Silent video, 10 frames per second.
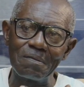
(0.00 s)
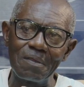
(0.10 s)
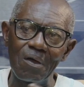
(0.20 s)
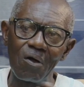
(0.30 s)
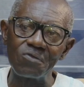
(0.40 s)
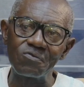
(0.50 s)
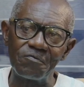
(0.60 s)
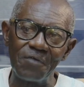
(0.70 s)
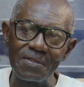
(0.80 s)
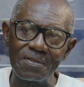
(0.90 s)
the halls
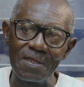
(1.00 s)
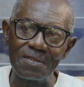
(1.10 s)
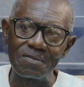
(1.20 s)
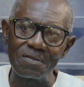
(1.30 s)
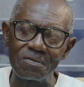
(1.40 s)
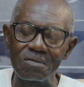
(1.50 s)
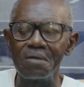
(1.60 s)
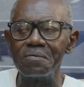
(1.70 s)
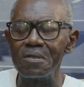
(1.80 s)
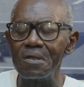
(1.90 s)
of residence and stuff,
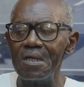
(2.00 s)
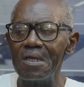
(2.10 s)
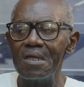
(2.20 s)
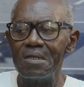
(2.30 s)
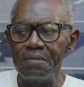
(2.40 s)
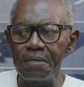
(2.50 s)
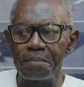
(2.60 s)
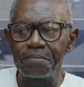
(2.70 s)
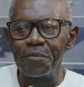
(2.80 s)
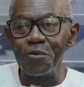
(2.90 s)
you know,
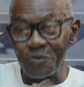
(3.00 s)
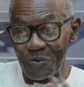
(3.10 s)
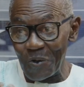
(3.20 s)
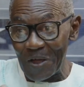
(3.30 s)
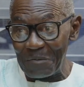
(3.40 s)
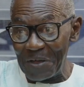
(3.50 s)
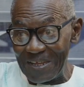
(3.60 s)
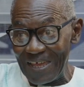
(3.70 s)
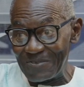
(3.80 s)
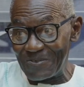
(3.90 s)
people used to talk about
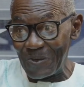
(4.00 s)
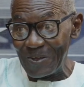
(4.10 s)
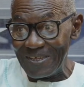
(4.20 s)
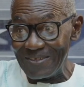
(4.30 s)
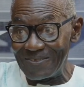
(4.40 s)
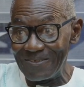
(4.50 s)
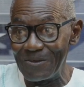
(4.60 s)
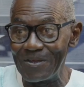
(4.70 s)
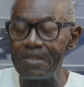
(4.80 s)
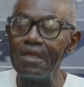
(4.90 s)
their studies, you
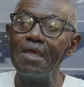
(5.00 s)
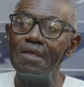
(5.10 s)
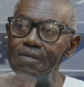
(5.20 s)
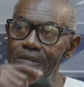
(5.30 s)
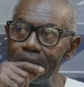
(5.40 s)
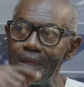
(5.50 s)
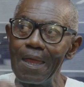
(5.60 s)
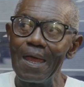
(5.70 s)
know, and